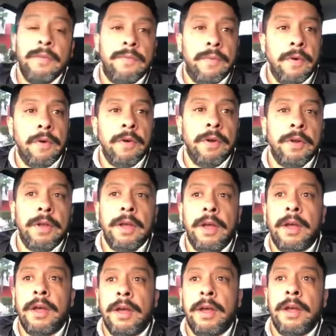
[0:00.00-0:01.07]

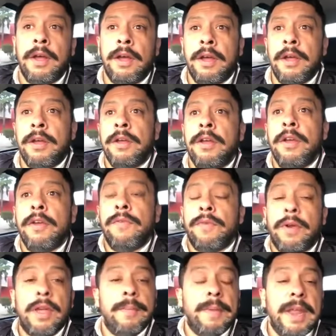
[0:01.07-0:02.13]
for
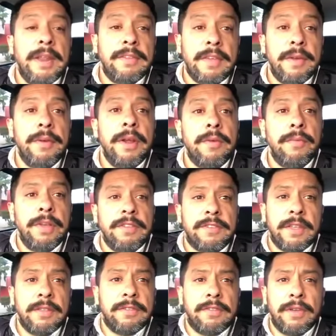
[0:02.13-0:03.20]
humanitarian
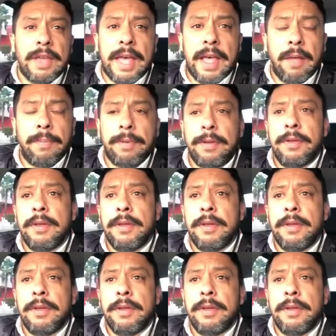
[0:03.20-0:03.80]
reasons, to help